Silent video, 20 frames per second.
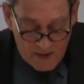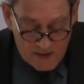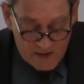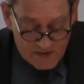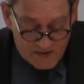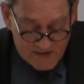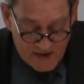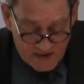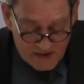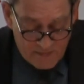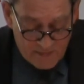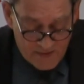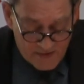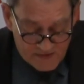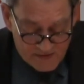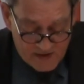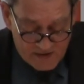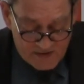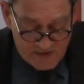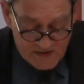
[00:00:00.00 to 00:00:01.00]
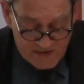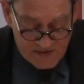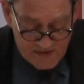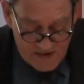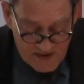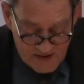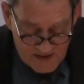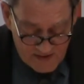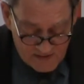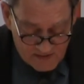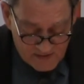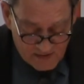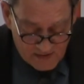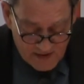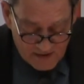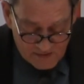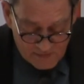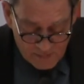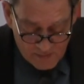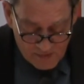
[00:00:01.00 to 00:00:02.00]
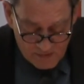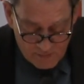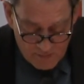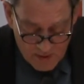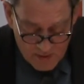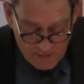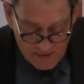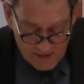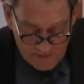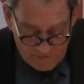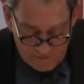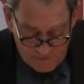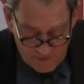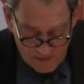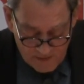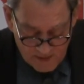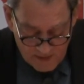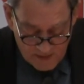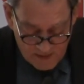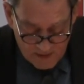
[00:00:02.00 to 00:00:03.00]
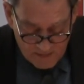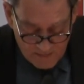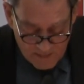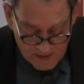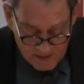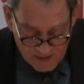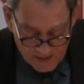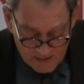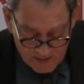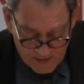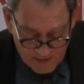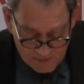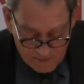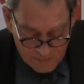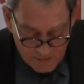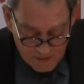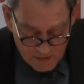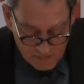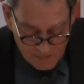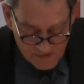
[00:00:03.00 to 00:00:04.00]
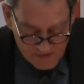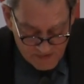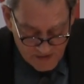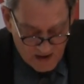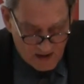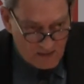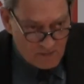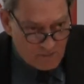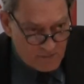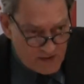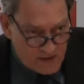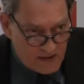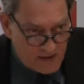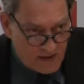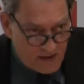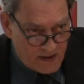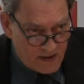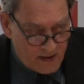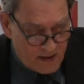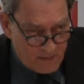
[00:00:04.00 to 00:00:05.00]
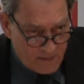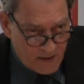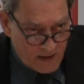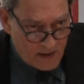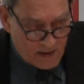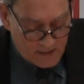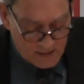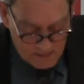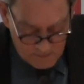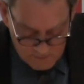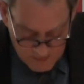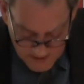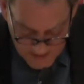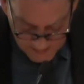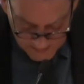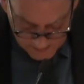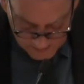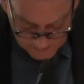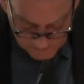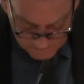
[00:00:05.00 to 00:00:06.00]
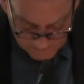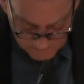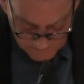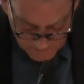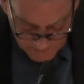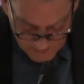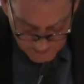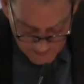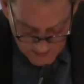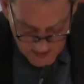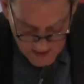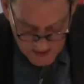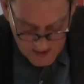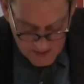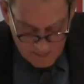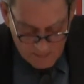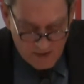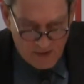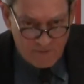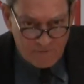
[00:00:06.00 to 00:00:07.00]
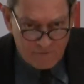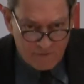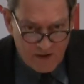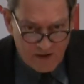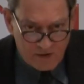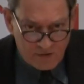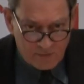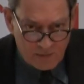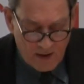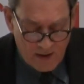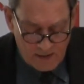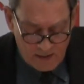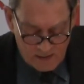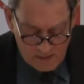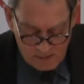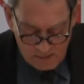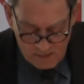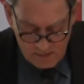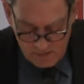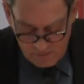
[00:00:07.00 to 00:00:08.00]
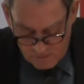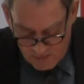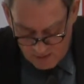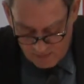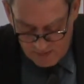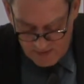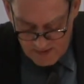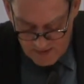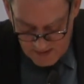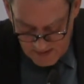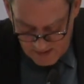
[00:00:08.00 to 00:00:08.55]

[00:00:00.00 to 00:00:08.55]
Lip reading: Sentiments such as these led to a growing feeling in America that Poe was not really an American writer, but a French writer who wrote in